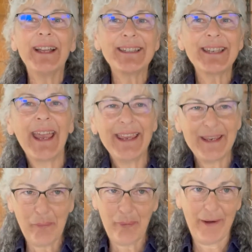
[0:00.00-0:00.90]

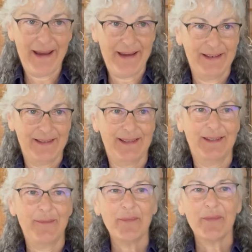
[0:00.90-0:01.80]
take
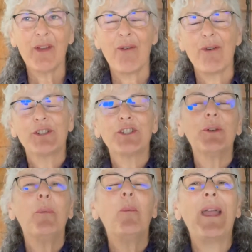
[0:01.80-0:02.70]
breaks or
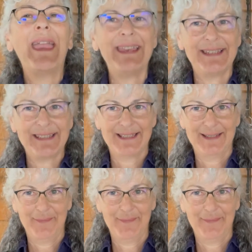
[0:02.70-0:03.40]
to wait.